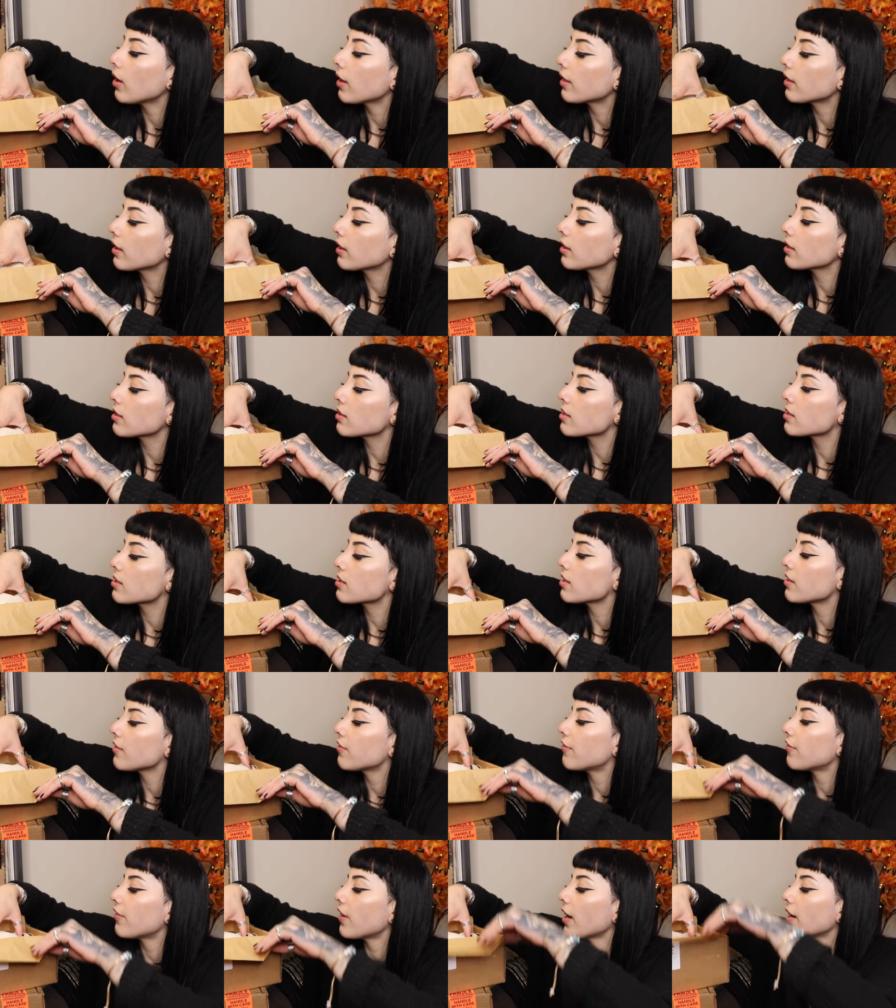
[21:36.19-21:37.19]
I think this is the
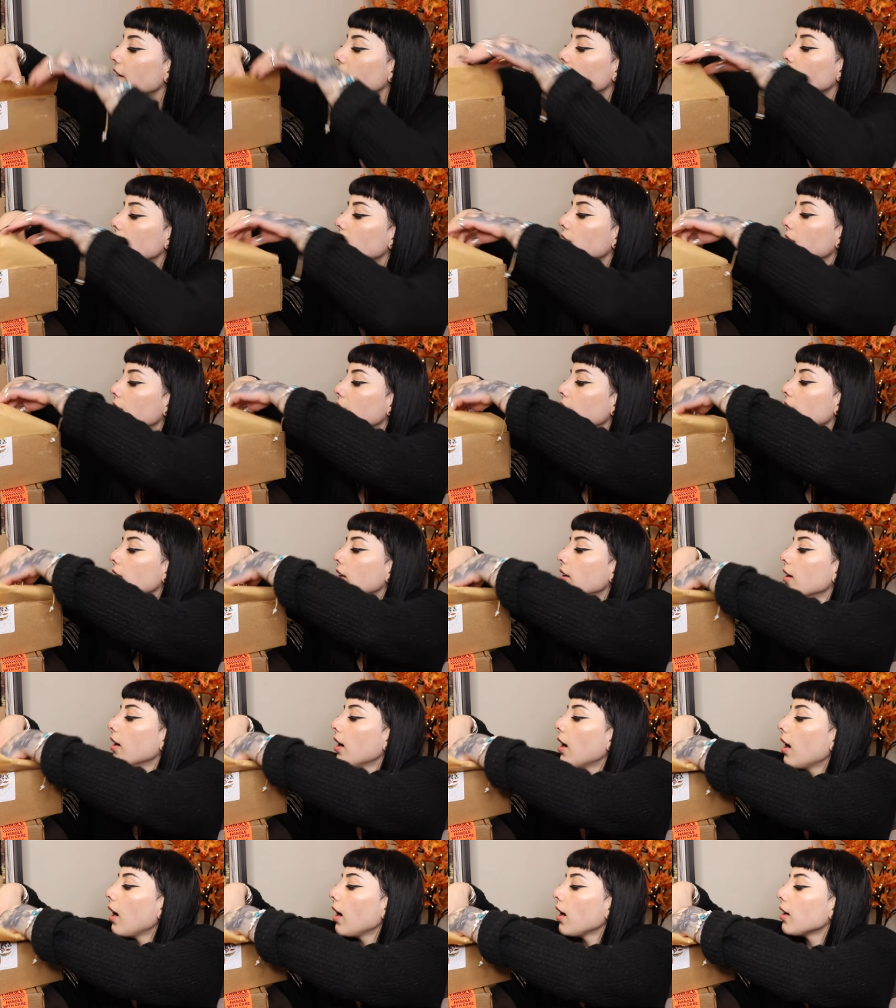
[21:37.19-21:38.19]
final
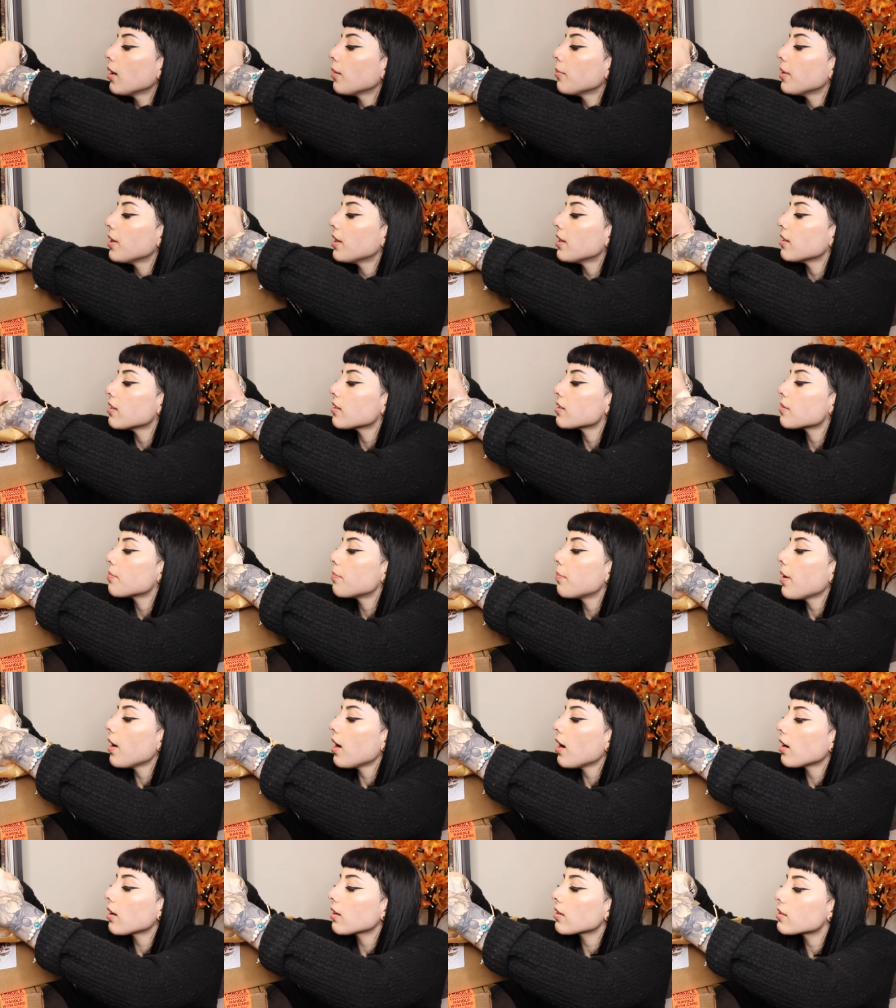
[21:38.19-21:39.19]
item in this
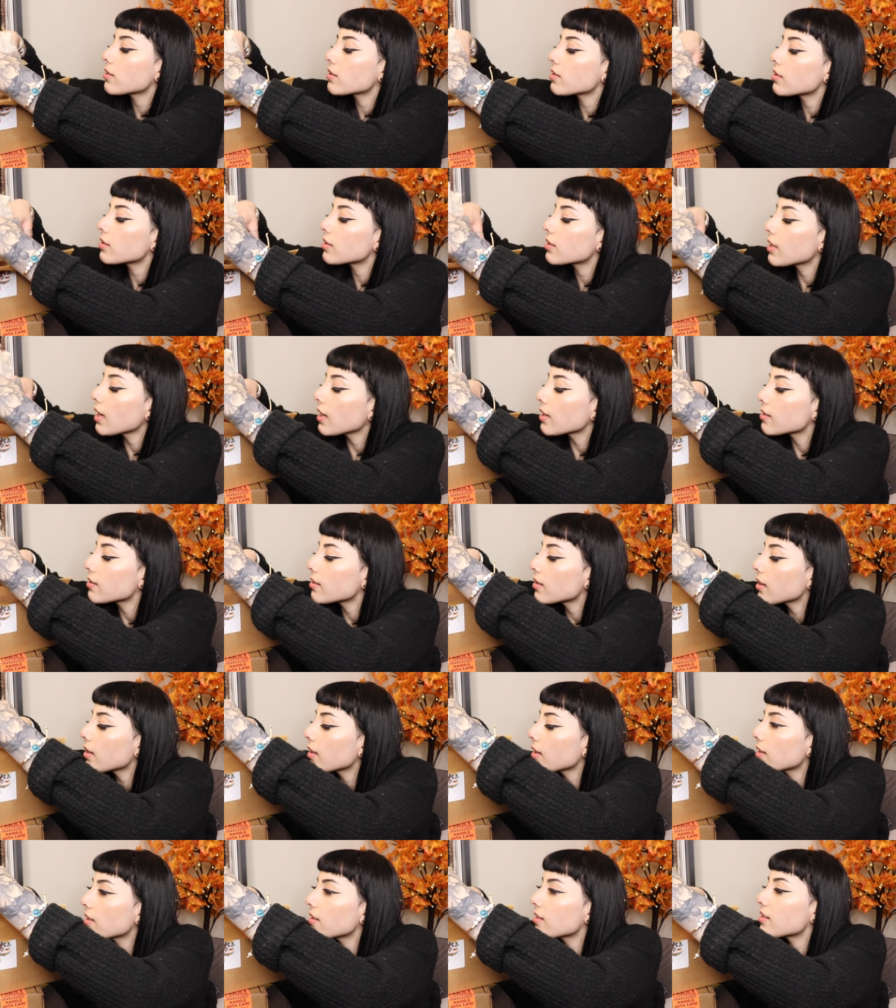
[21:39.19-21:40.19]
box. Yes, it
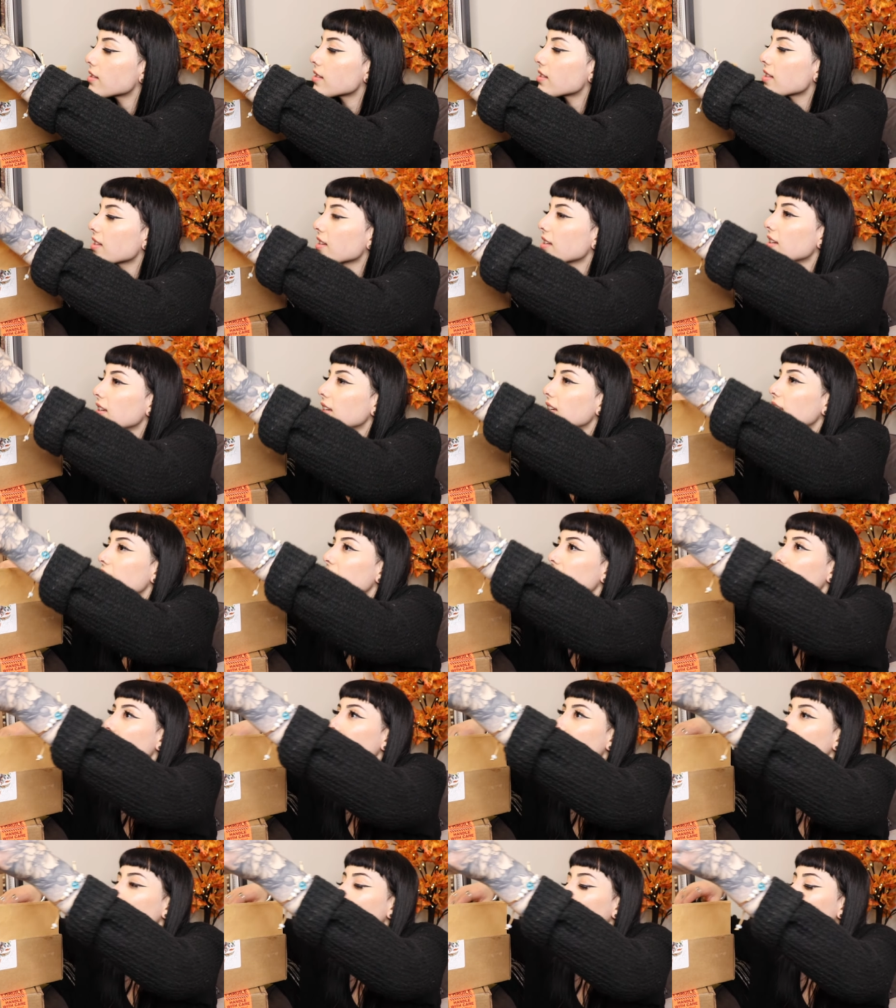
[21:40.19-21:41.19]
is.
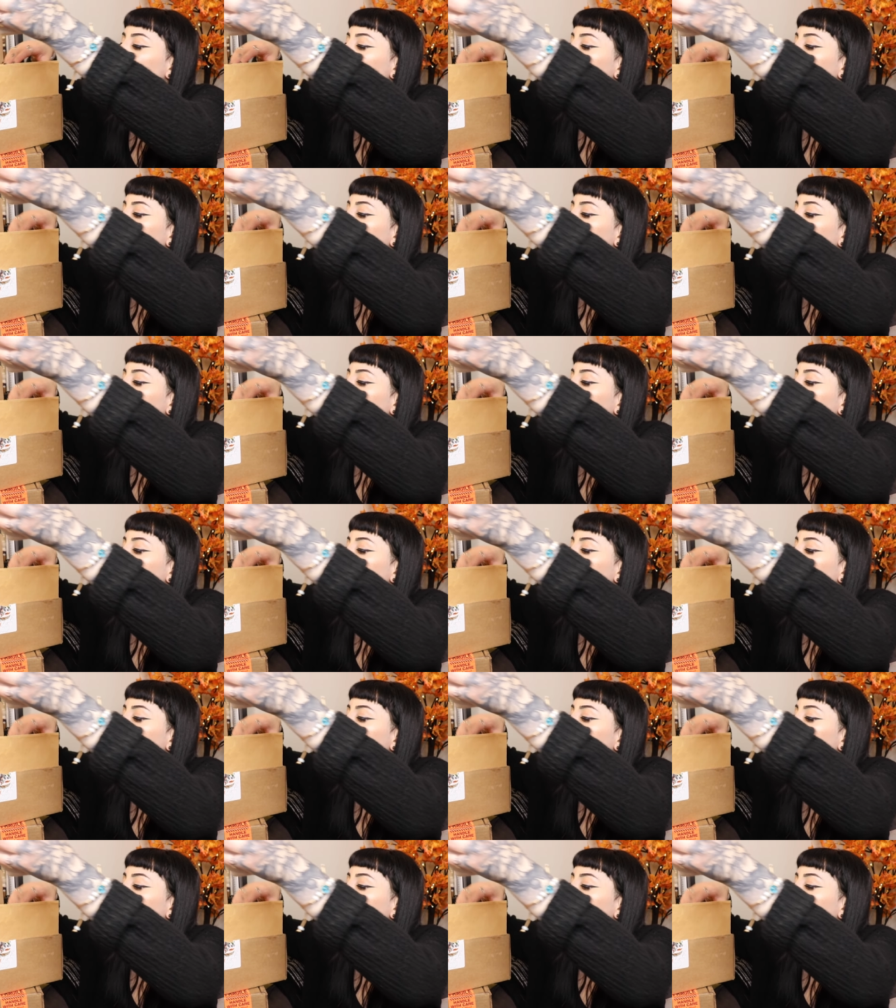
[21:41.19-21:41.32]
And it